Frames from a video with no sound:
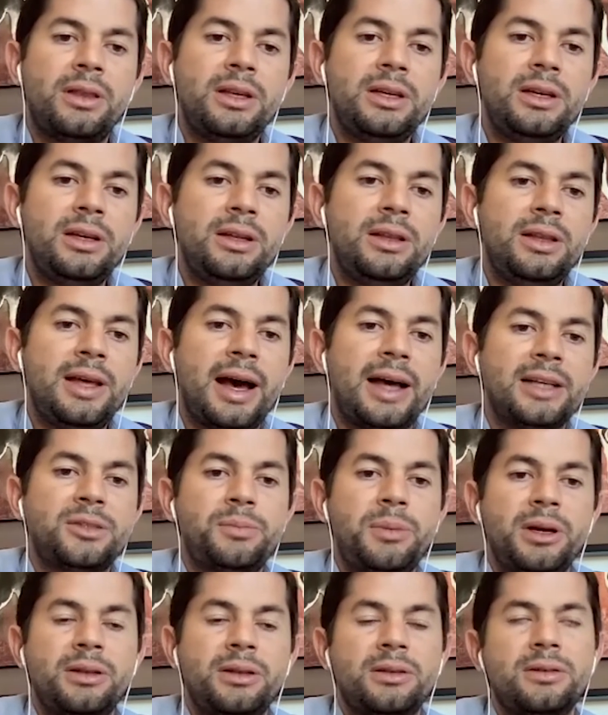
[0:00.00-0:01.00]
the
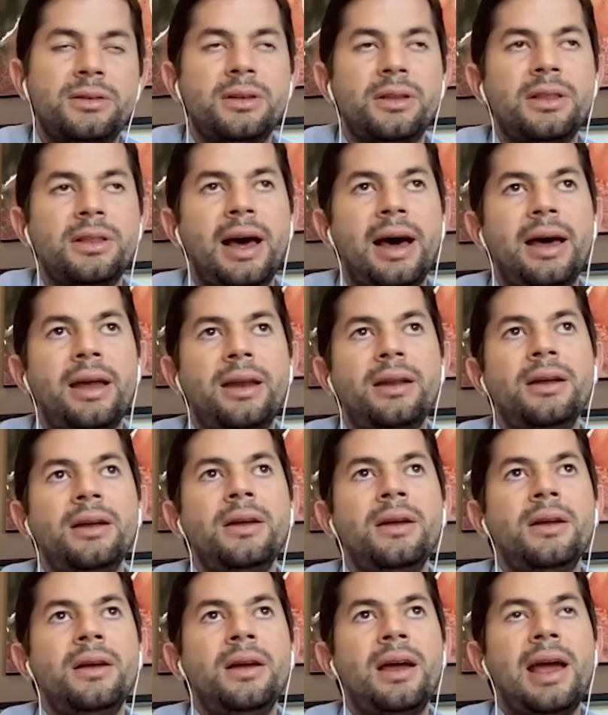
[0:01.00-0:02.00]
aspect that